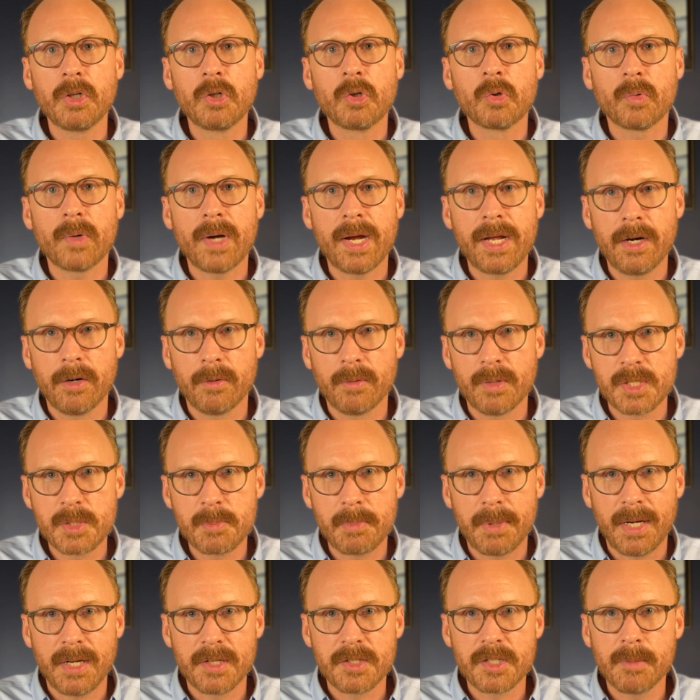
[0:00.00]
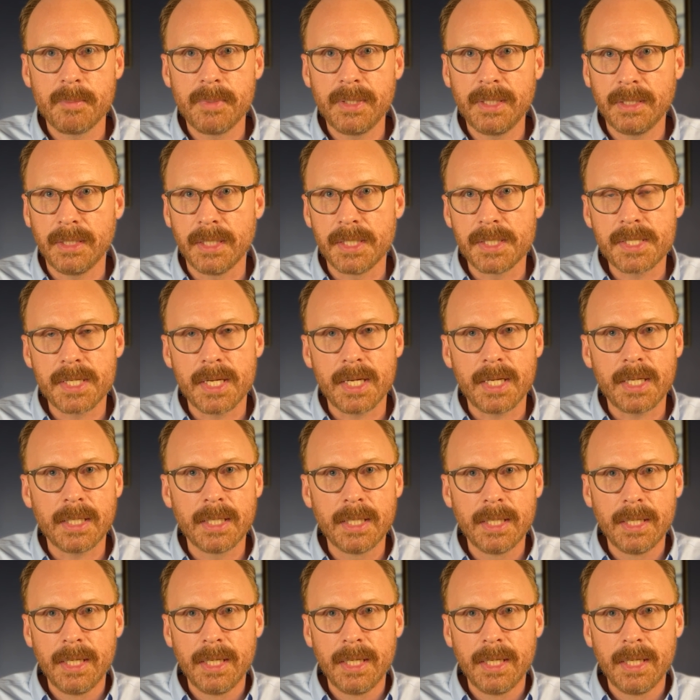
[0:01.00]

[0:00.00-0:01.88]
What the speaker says: greater responsibility.